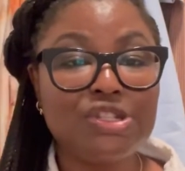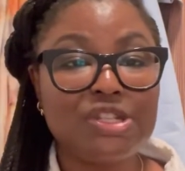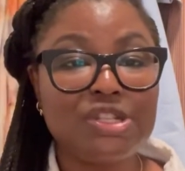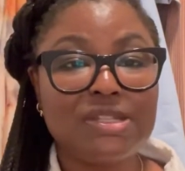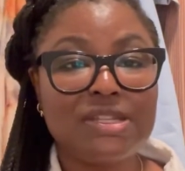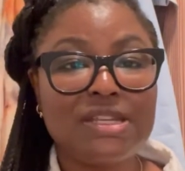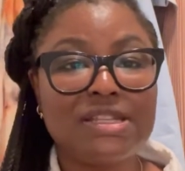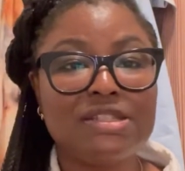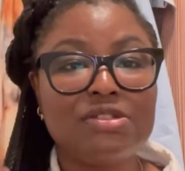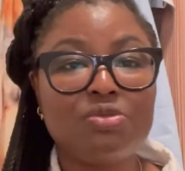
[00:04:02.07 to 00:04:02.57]
just
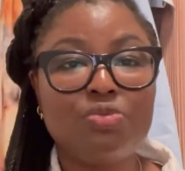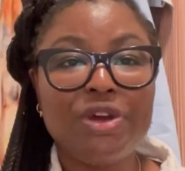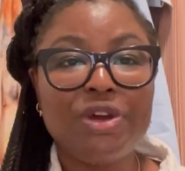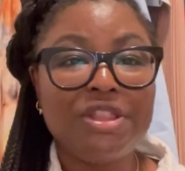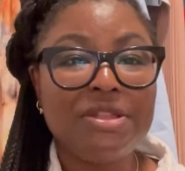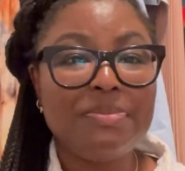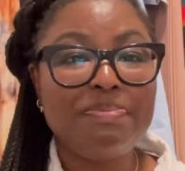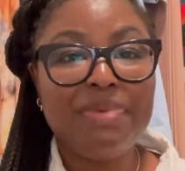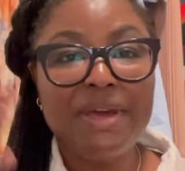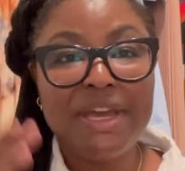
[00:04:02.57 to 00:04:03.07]
because the way
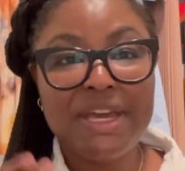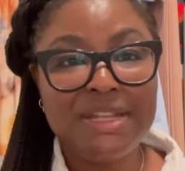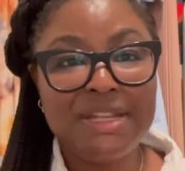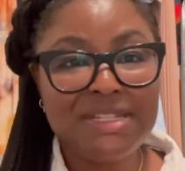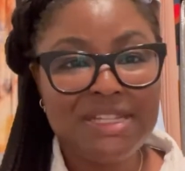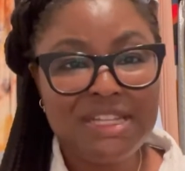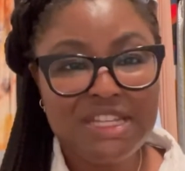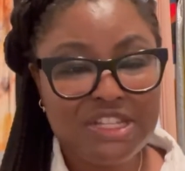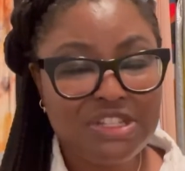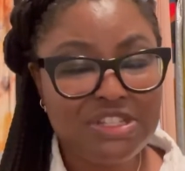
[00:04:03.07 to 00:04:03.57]
the band
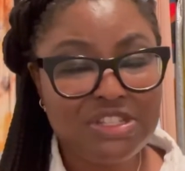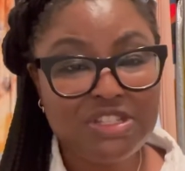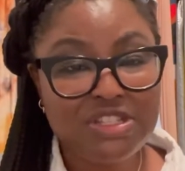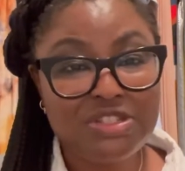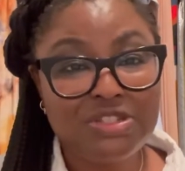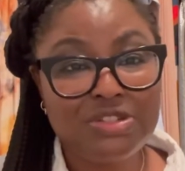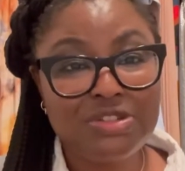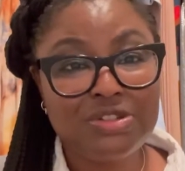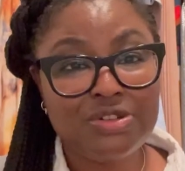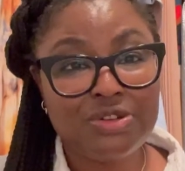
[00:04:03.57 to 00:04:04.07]

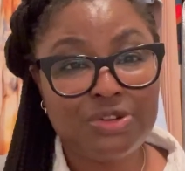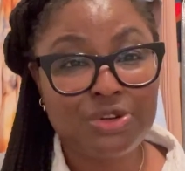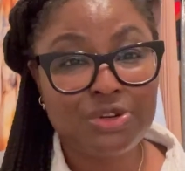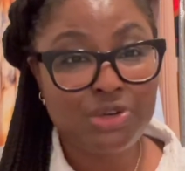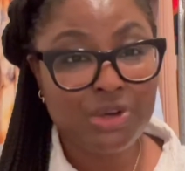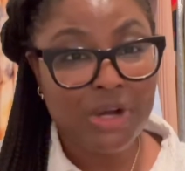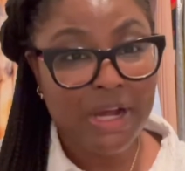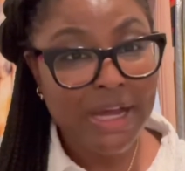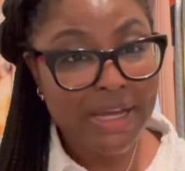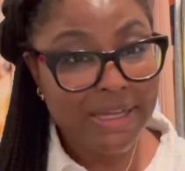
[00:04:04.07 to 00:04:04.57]
hits your
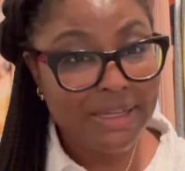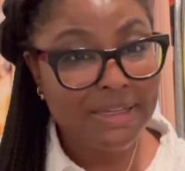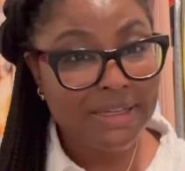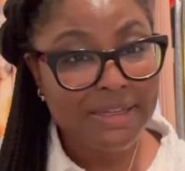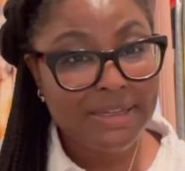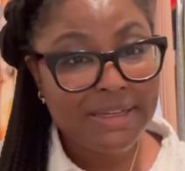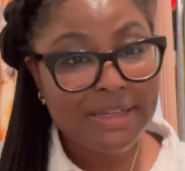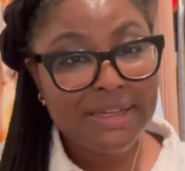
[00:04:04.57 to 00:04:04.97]
crack,